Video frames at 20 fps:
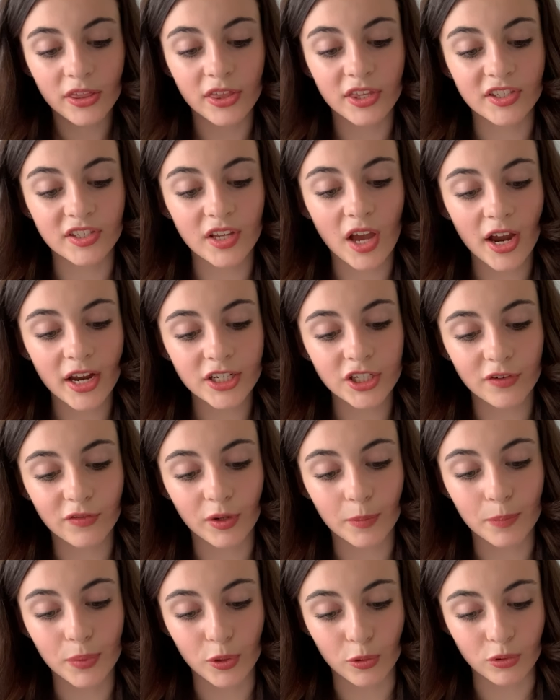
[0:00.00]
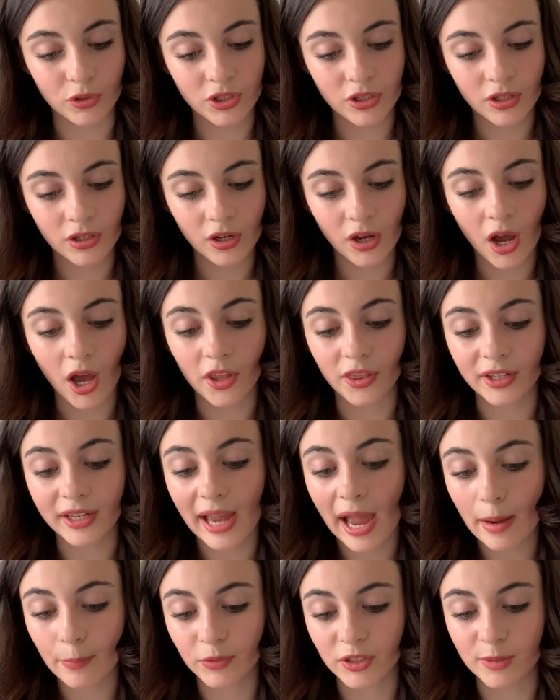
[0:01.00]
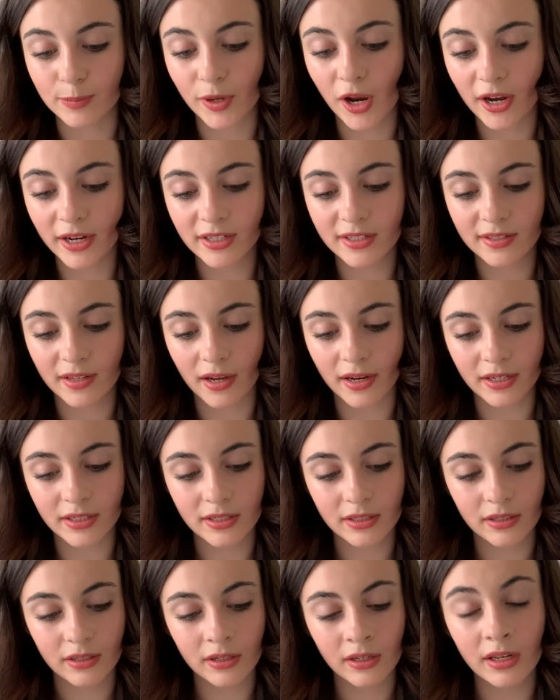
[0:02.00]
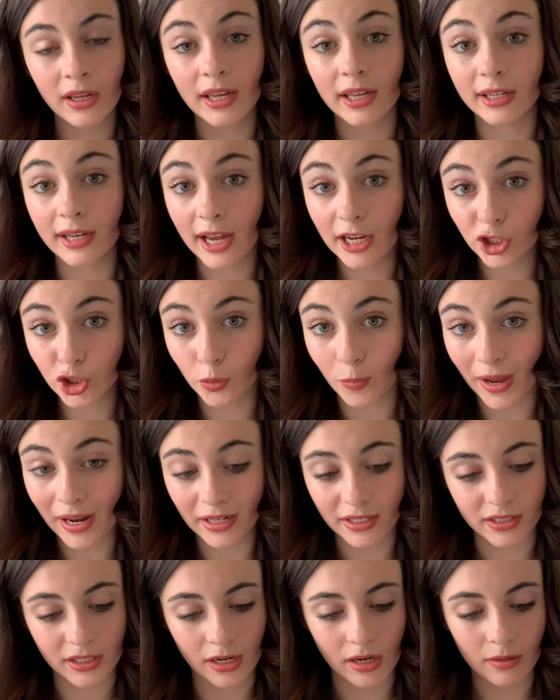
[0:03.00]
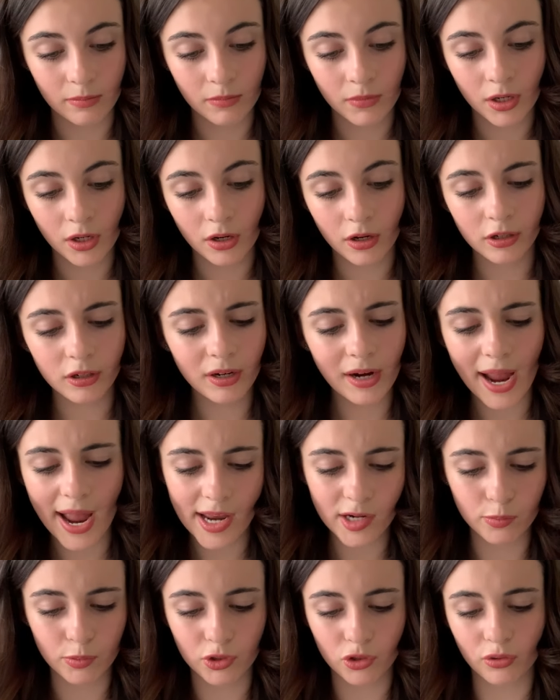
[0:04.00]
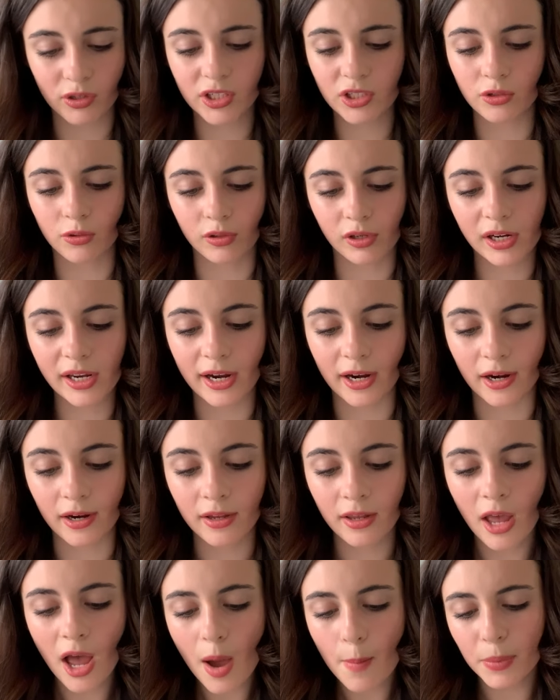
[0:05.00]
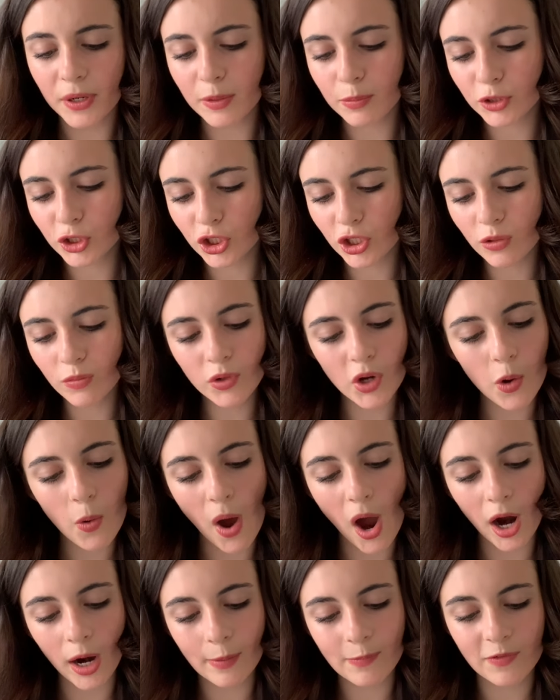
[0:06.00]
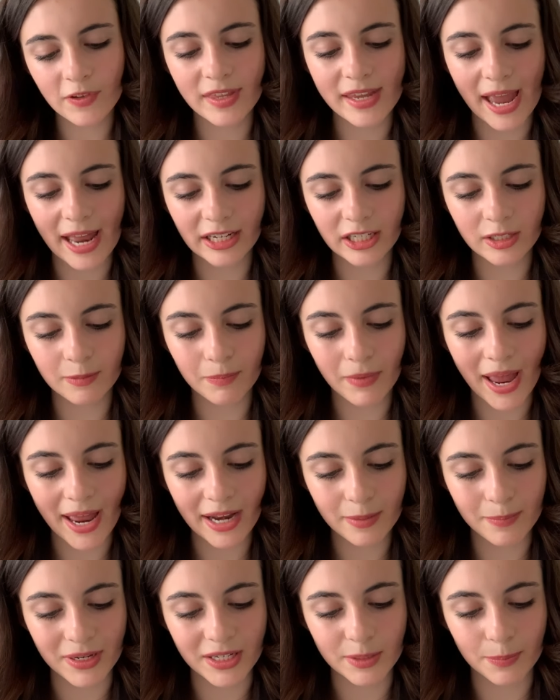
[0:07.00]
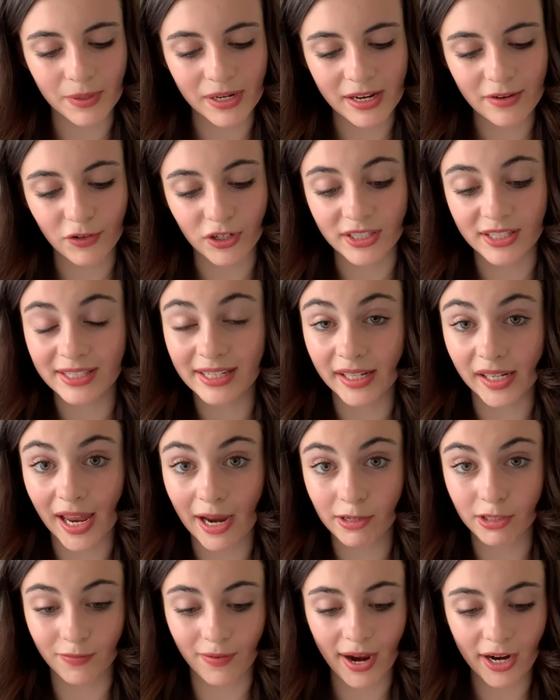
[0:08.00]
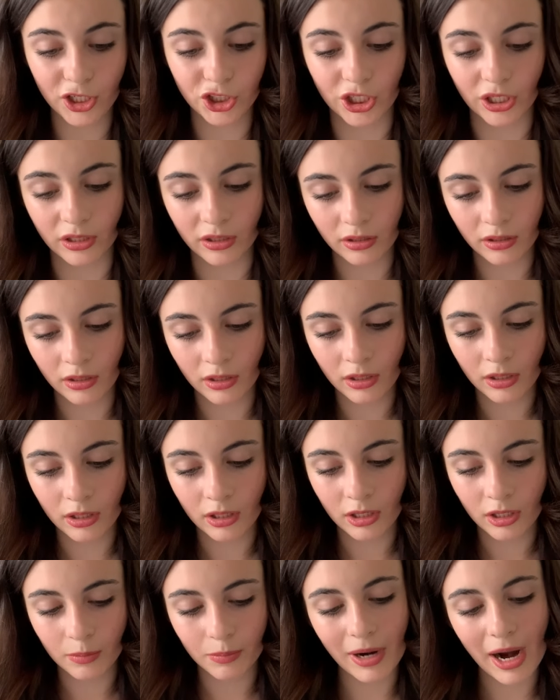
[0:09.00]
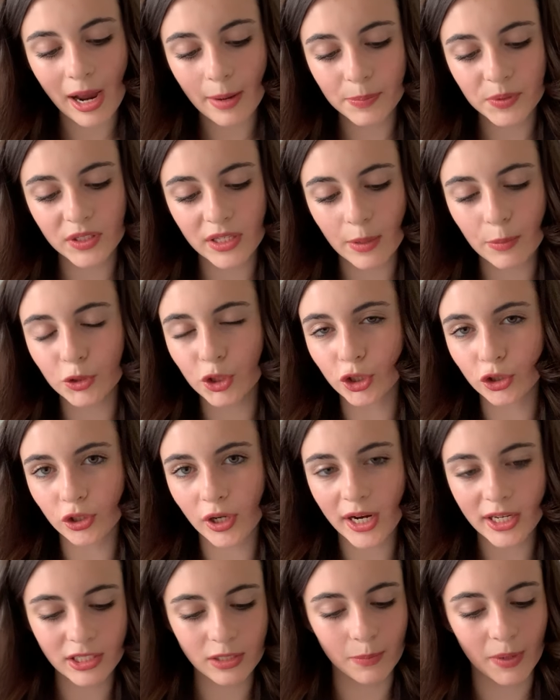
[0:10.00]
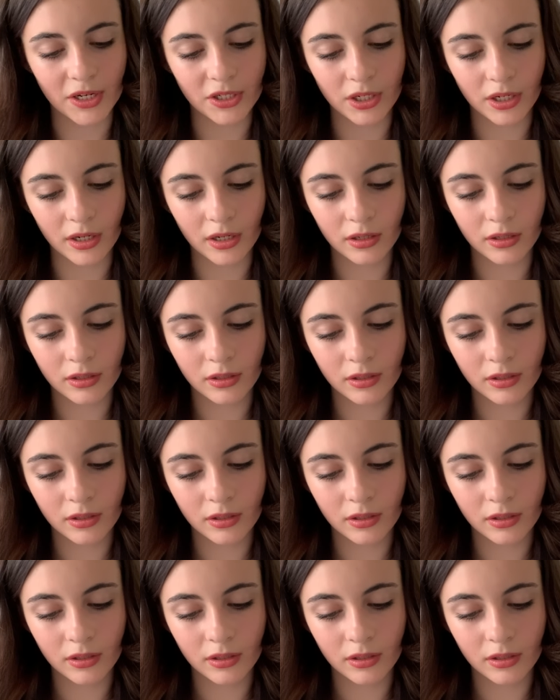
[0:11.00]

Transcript: the side of her boot on the camera's blind side. In actuality, her head was crystal clear, but it would do no harm for the en enemy to believe her still out of action. Perhaps they would underestimate her,